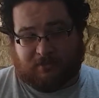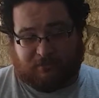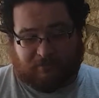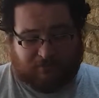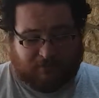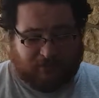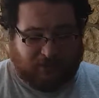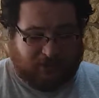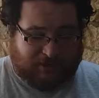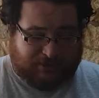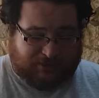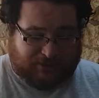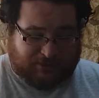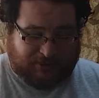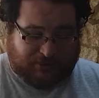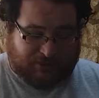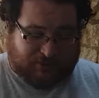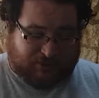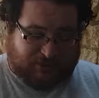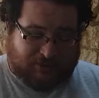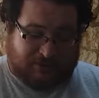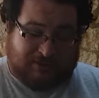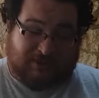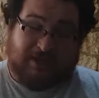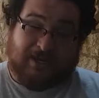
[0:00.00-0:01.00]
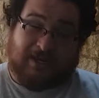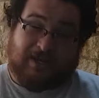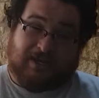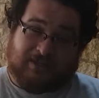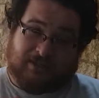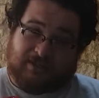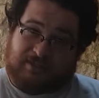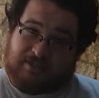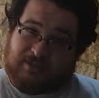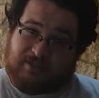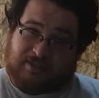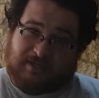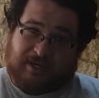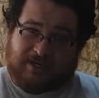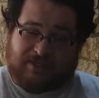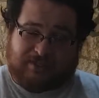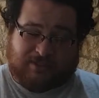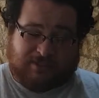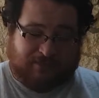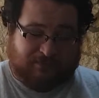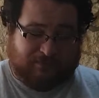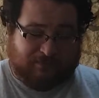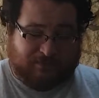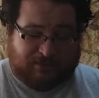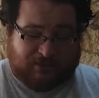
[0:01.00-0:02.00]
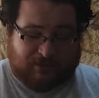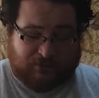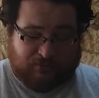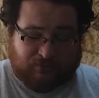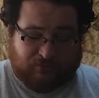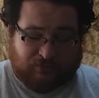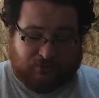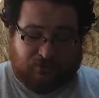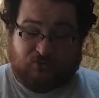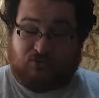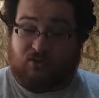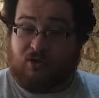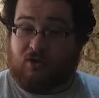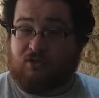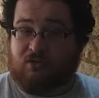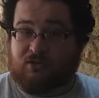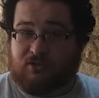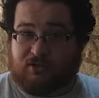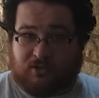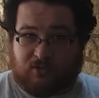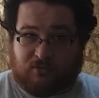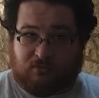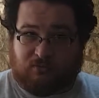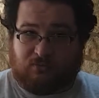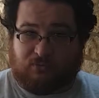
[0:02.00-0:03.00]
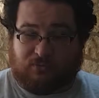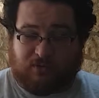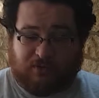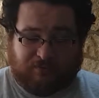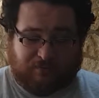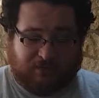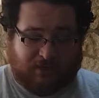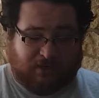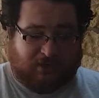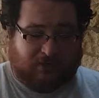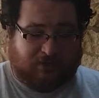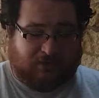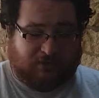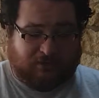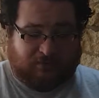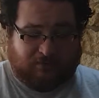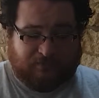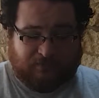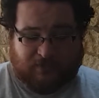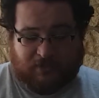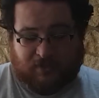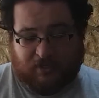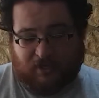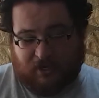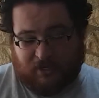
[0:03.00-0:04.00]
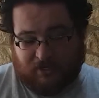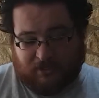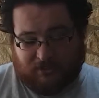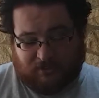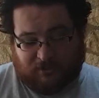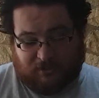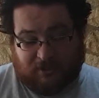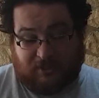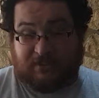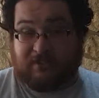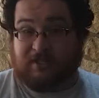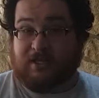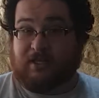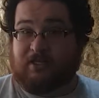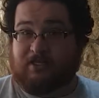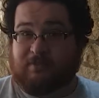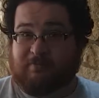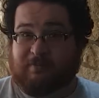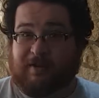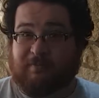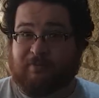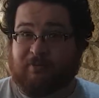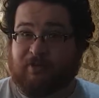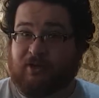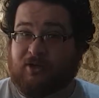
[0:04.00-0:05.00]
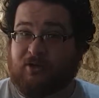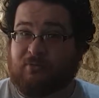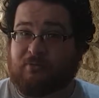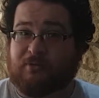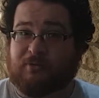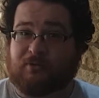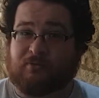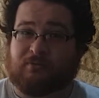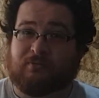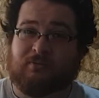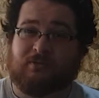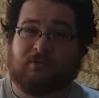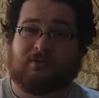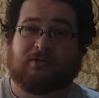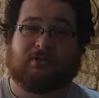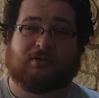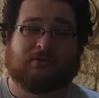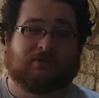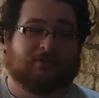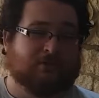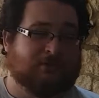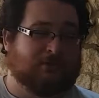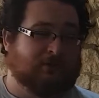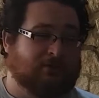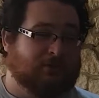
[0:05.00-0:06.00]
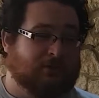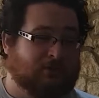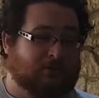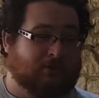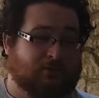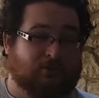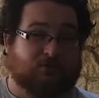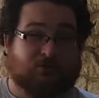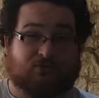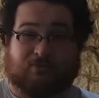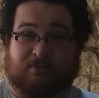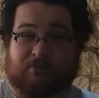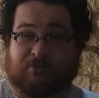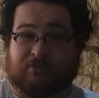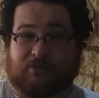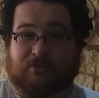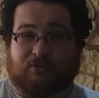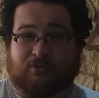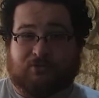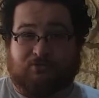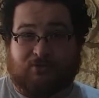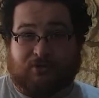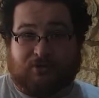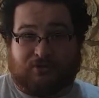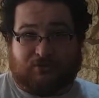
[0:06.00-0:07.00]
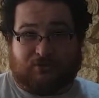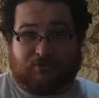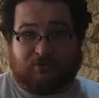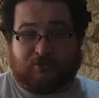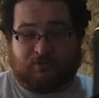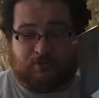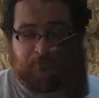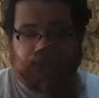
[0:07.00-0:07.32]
height adjusters, this is actually officially with the controller, so we'll give that a look. So let's get this bad boy open. Always remember to use the right tools.